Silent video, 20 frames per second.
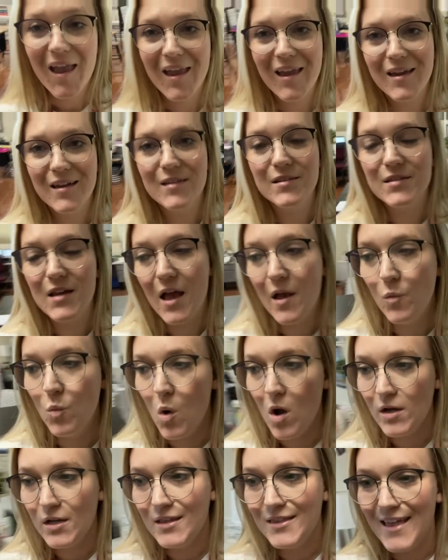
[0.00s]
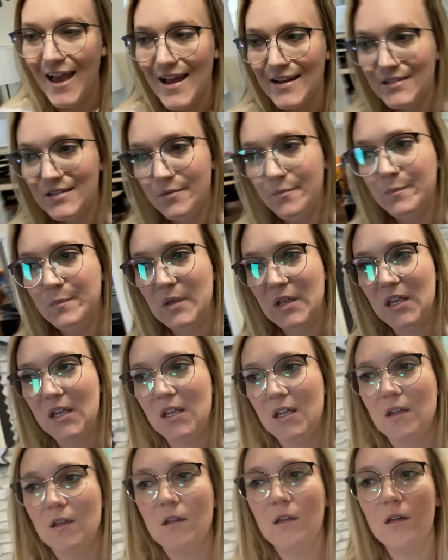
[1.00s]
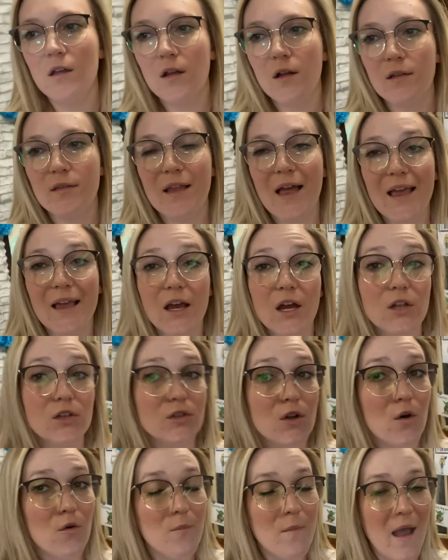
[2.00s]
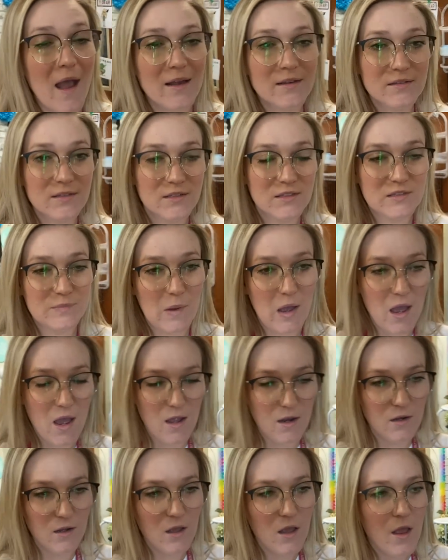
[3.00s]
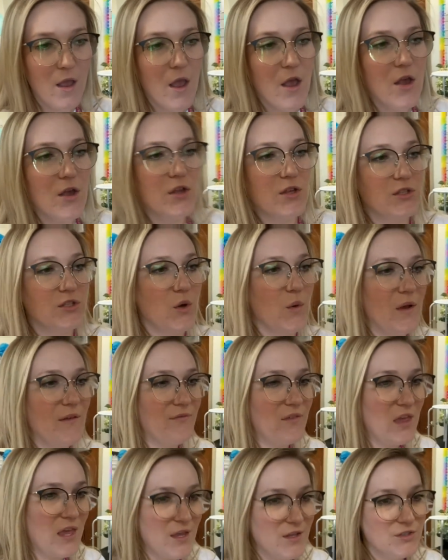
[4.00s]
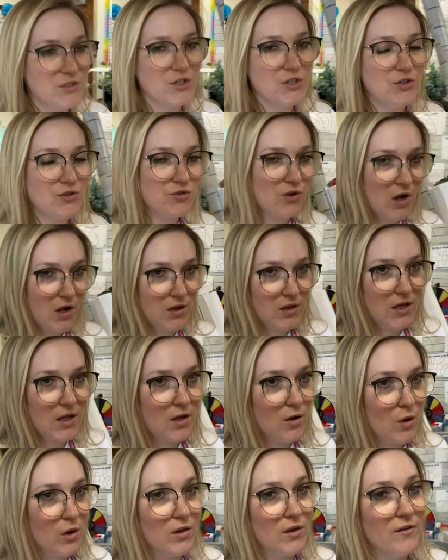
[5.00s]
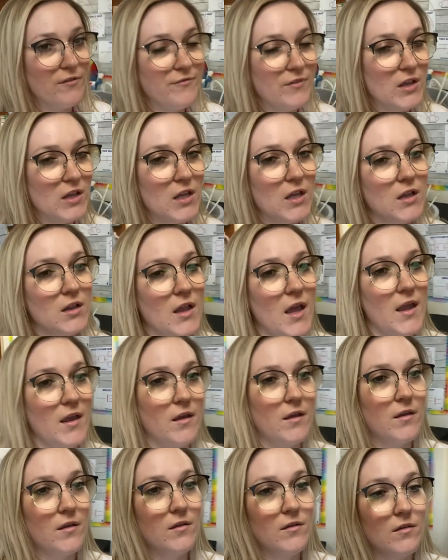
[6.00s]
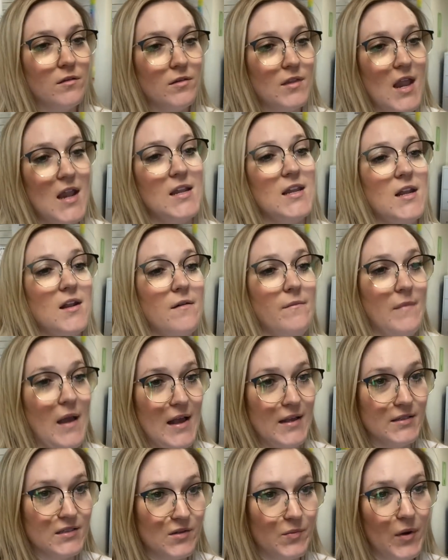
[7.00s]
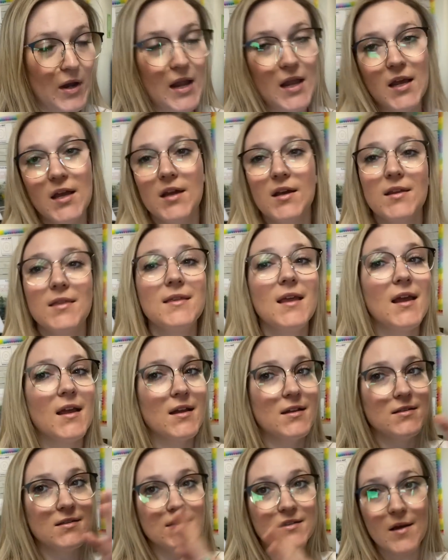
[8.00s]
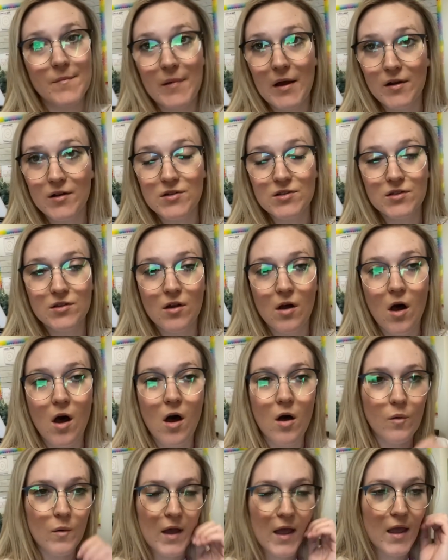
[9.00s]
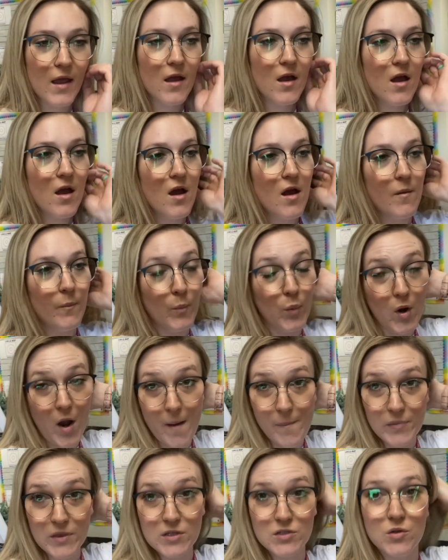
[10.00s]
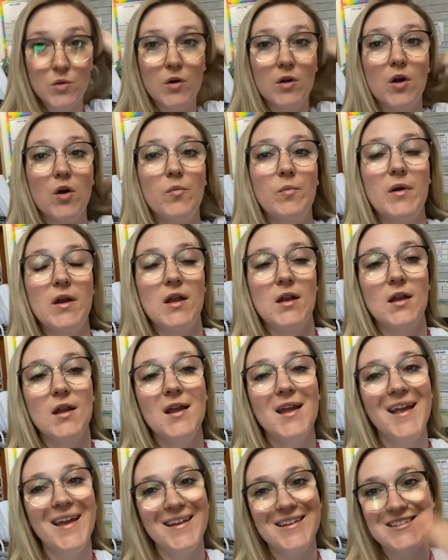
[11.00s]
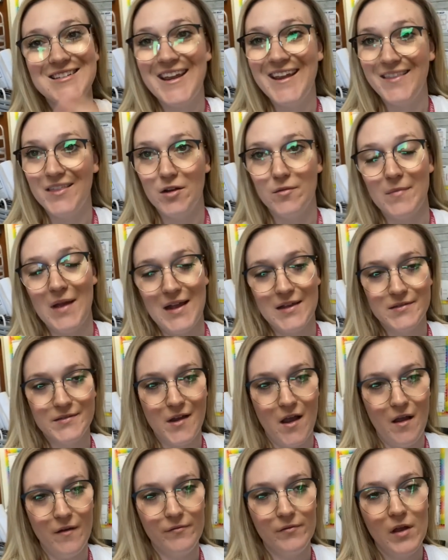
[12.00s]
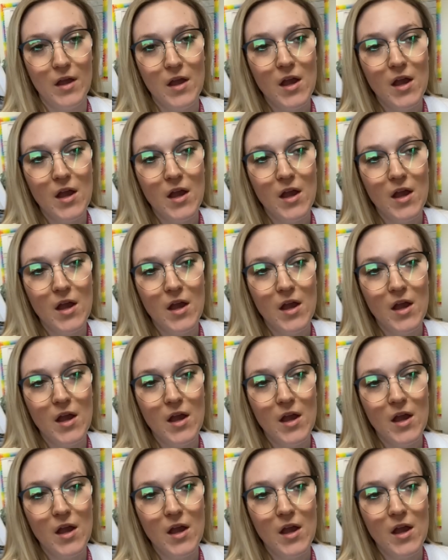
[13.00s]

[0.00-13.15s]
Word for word: And I wanted that to be like a no mask spot. So if kids are struggling or they're feeling like they need a mask break, they can step out into the hallway prop the door open, and take their mask off.